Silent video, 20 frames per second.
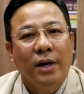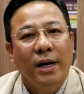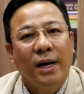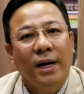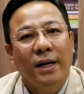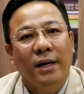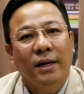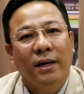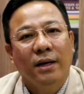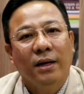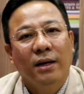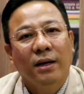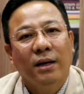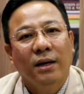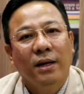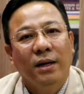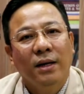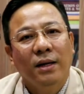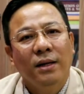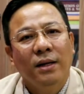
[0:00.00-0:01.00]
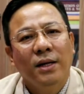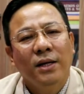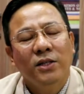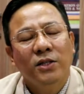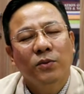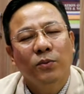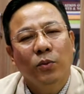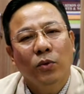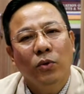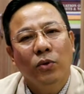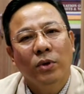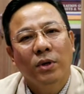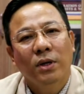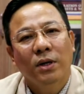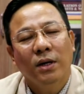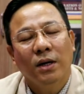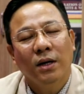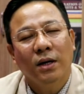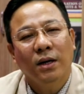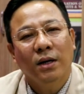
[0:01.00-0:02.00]
And in his
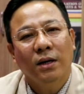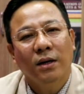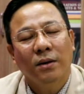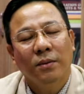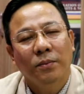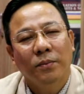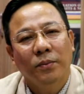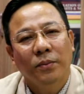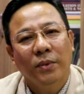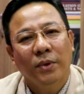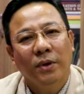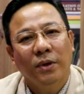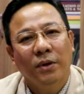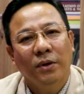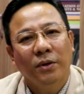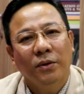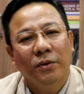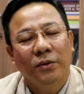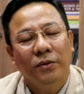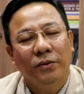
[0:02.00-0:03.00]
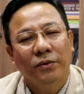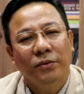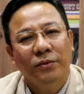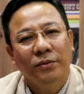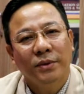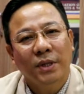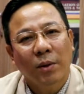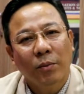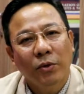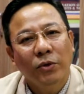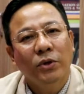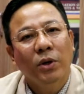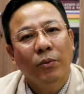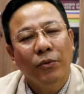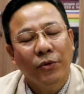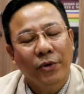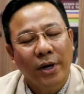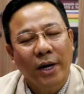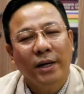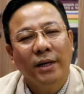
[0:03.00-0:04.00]
book
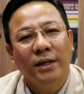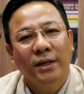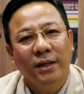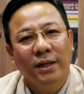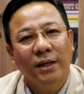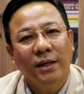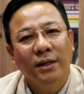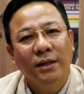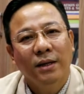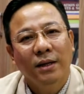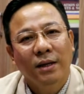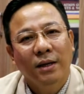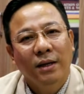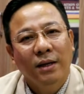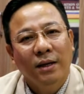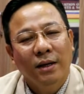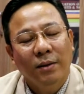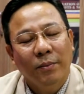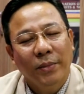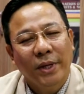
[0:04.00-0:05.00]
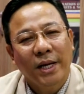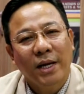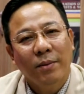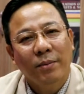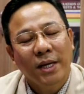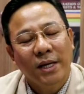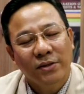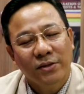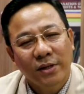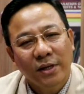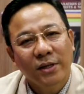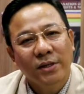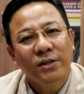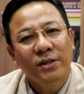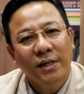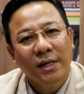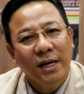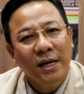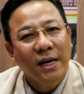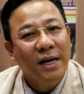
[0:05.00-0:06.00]
W.W. Hunter named A
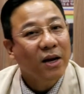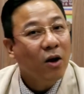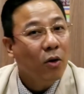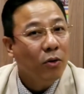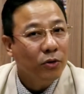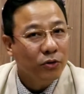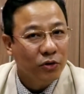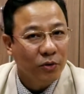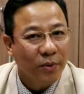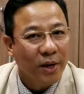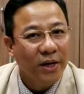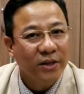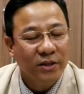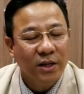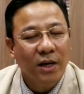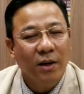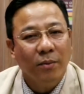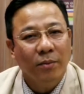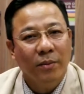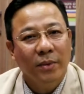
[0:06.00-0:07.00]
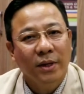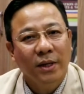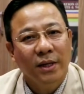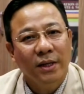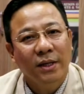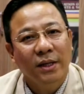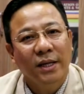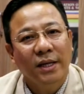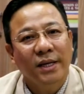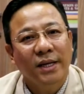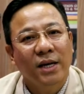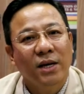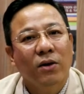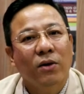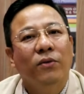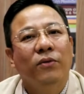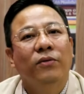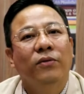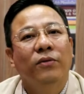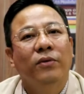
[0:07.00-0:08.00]
Statistical Accounts of Assam in the year
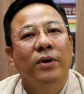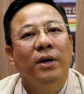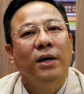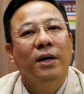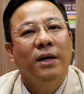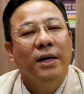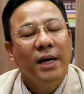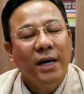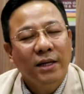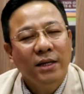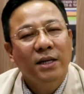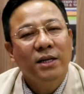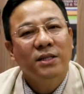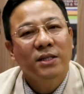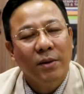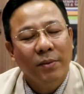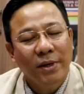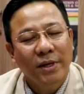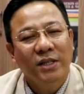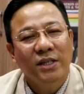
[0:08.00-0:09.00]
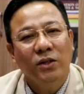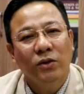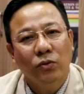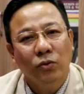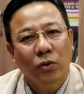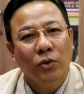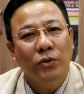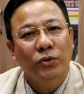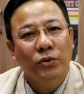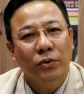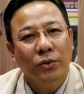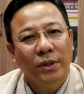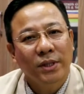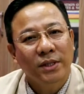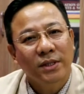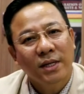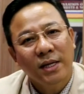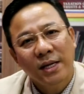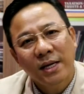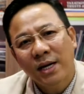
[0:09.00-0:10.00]
of 1872 also, it
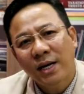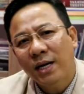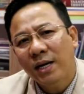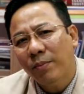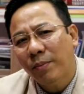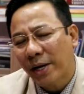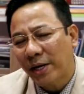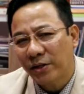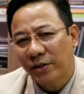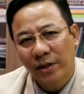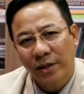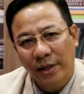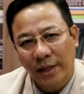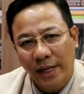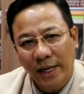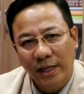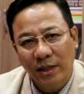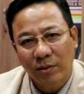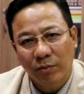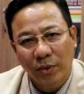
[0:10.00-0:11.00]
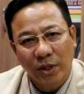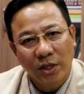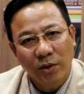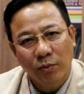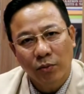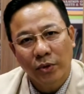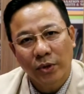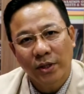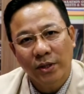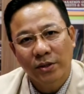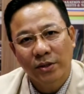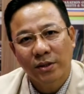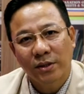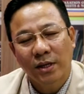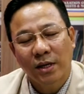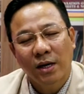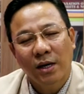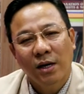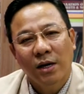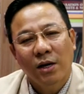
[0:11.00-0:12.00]
is clearly mentioned that
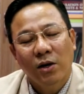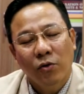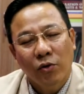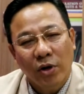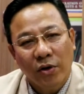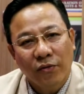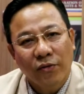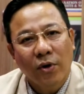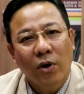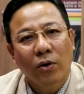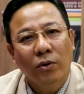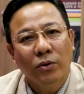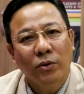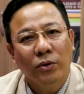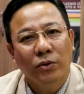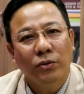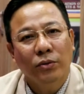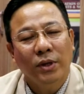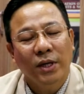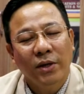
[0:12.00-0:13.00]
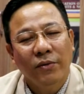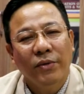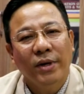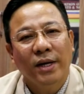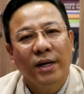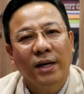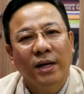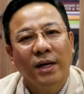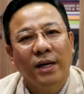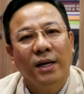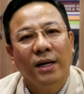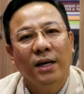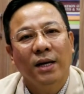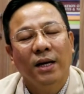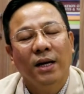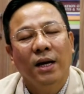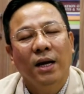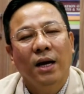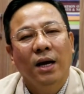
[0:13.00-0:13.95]
Manipuris were found to live in